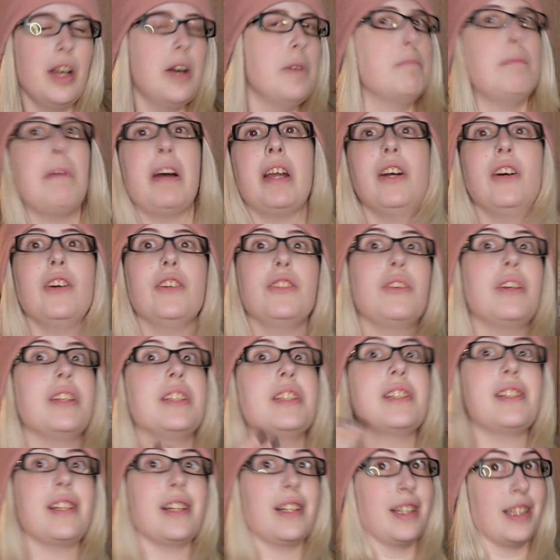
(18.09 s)
Maya also
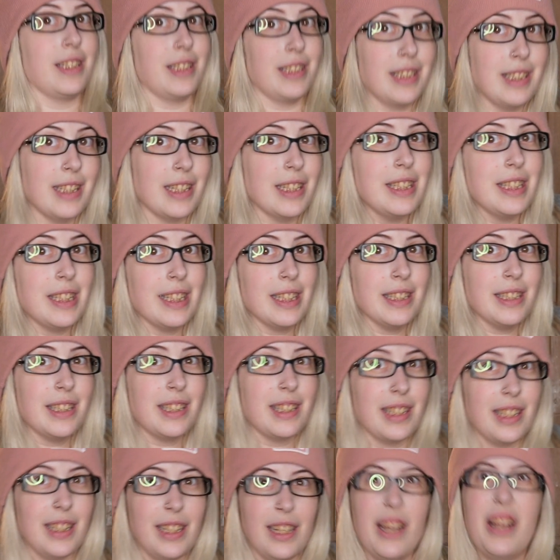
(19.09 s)
hasn't done
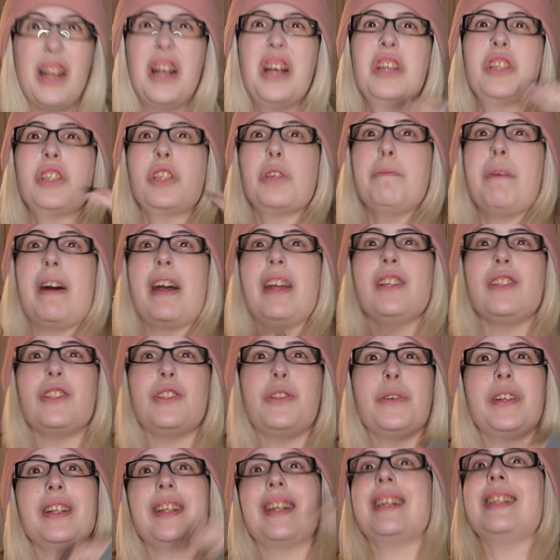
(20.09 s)
consistency. So Maya's
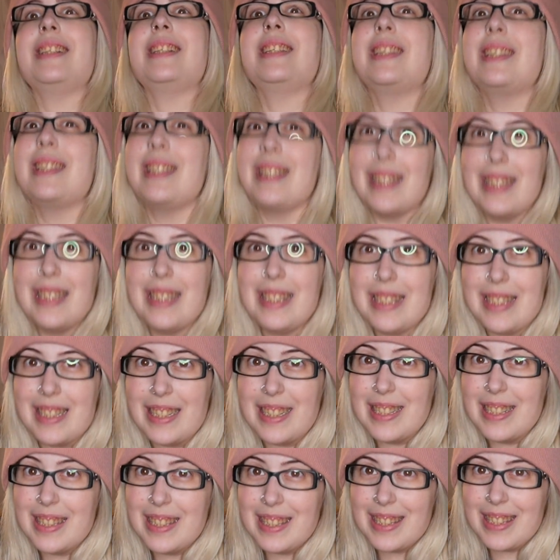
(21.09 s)
doing
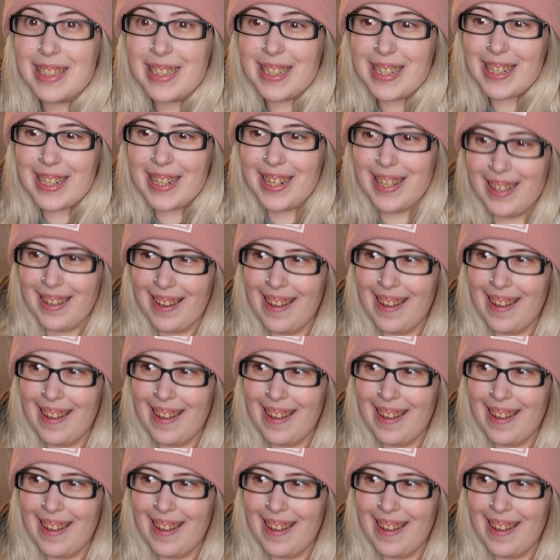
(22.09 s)
consistency.